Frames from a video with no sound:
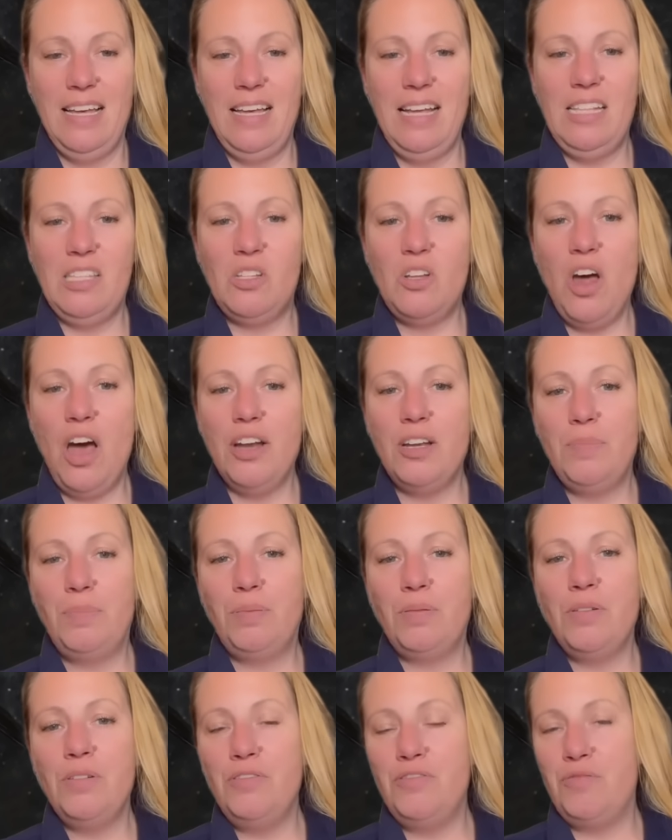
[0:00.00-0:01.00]
It's not a
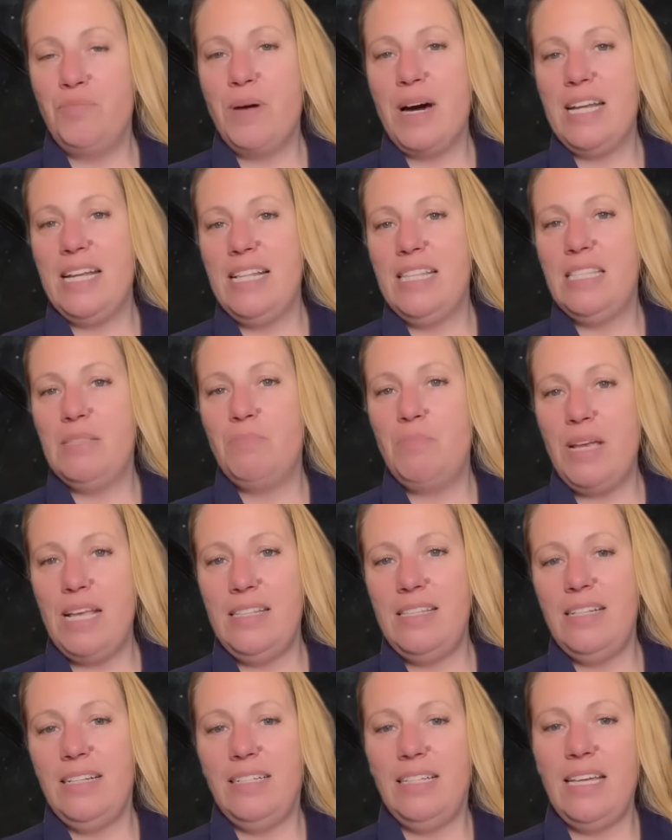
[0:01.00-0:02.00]
proof, but it's
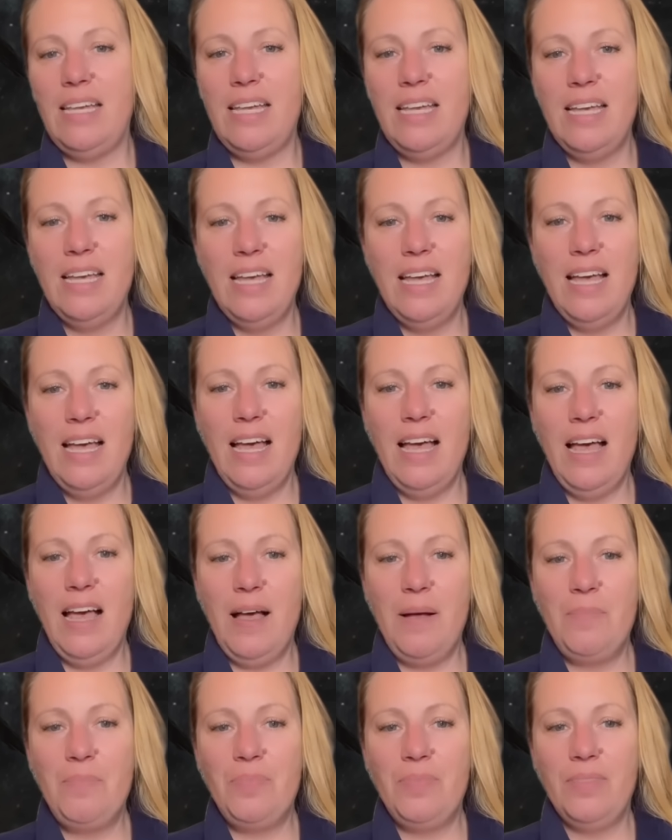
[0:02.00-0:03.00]
basically
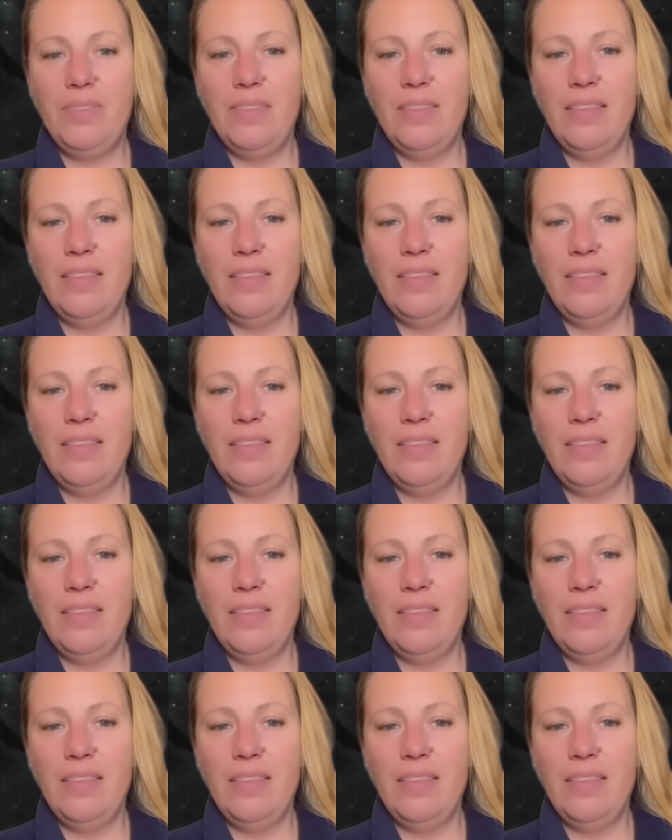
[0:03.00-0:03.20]
um,